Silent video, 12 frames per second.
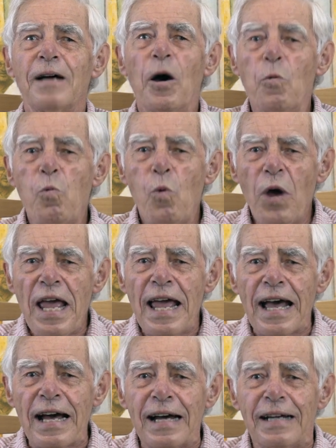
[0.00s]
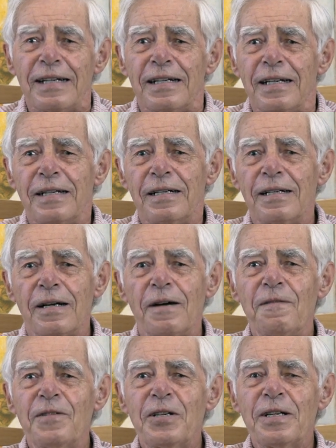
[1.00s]
aware
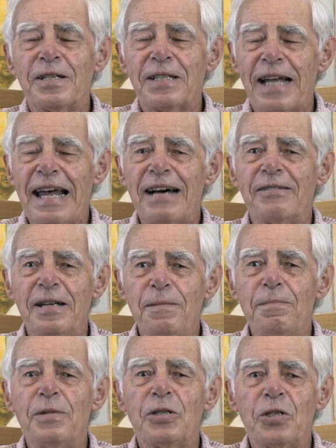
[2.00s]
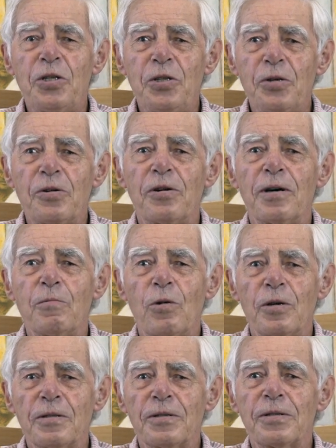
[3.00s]
of just how immature I
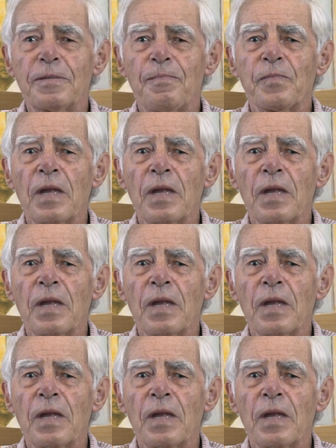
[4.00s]
was.